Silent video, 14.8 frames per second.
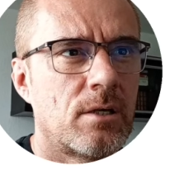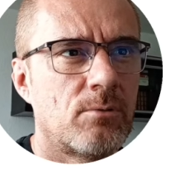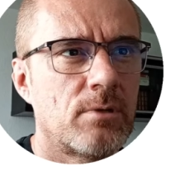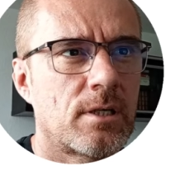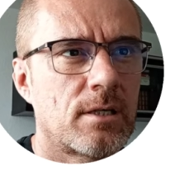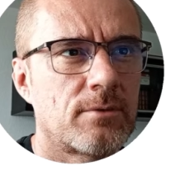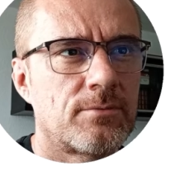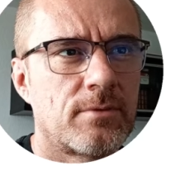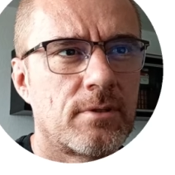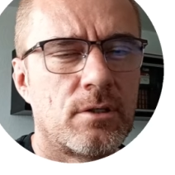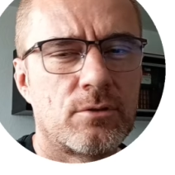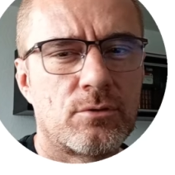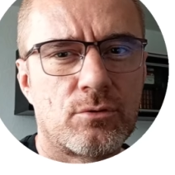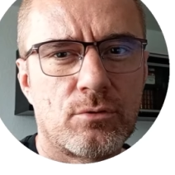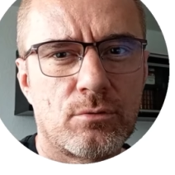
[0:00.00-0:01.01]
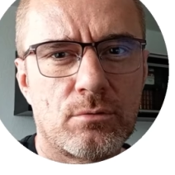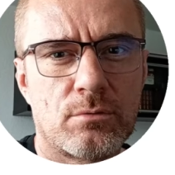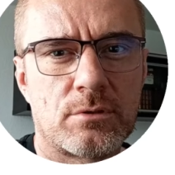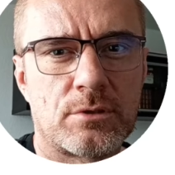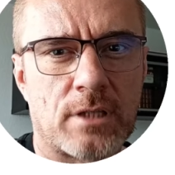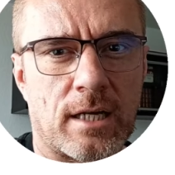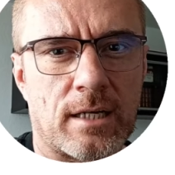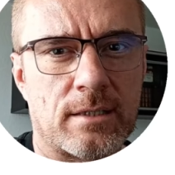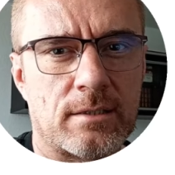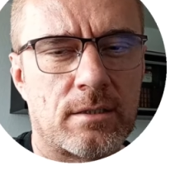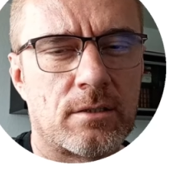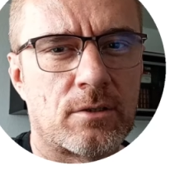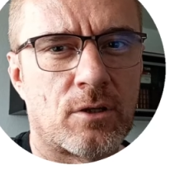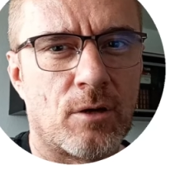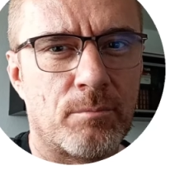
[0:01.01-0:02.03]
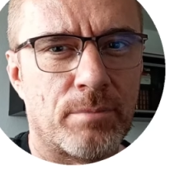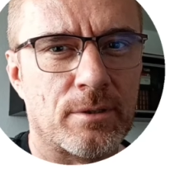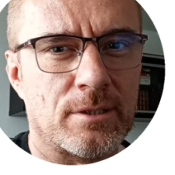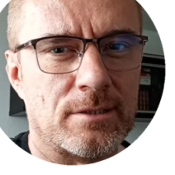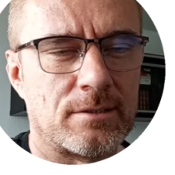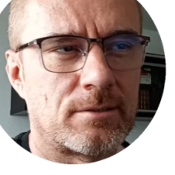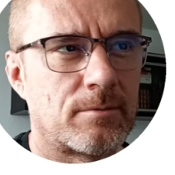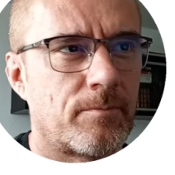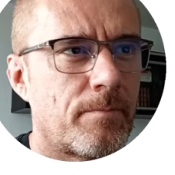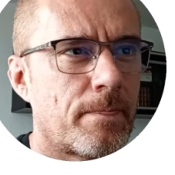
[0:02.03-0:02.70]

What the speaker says: we have two child components.